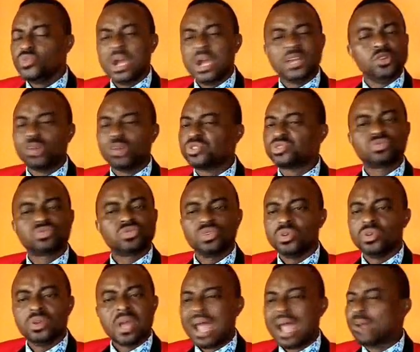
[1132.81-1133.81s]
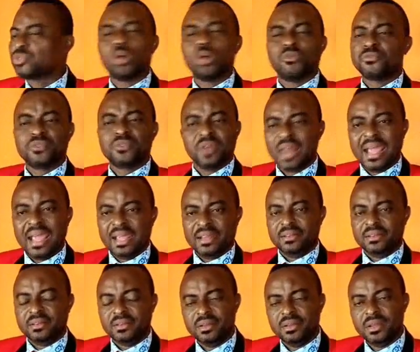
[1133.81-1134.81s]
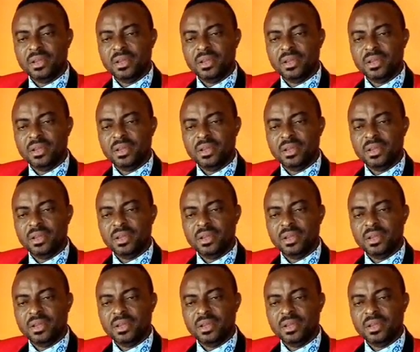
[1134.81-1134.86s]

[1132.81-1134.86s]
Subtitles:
You are not out of line.